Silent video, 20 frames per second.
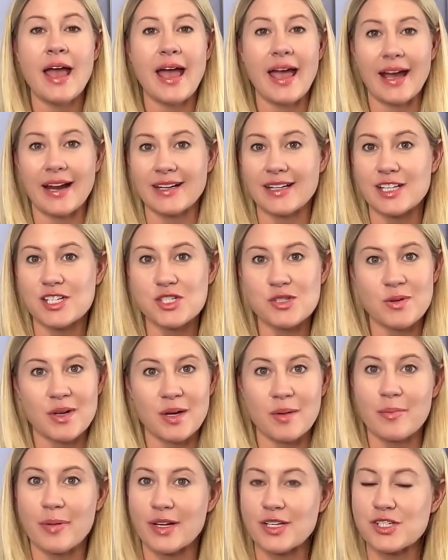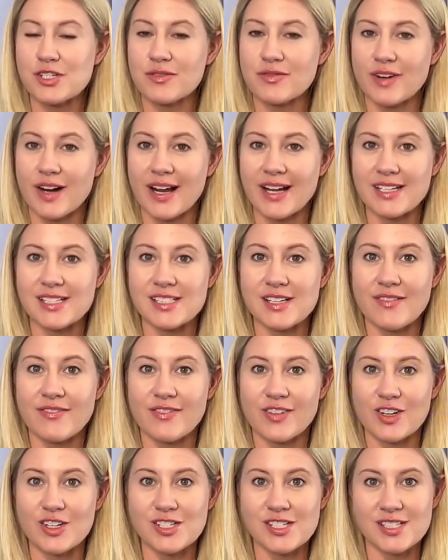and get you on a bunch of rides
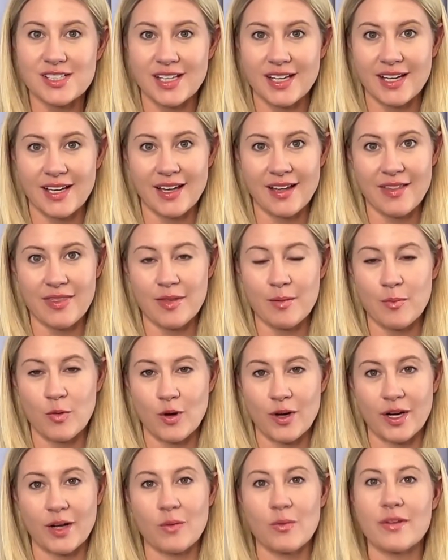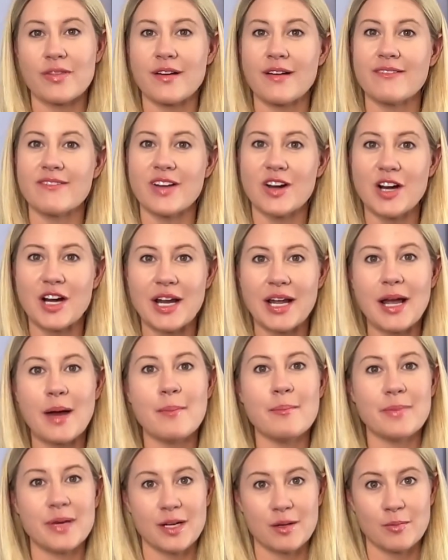first thing in the morning with a very
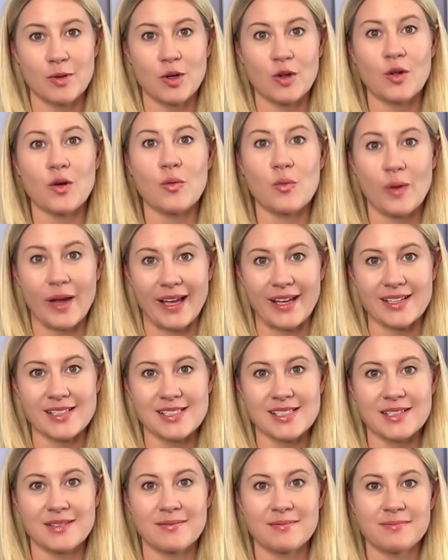minimal wait.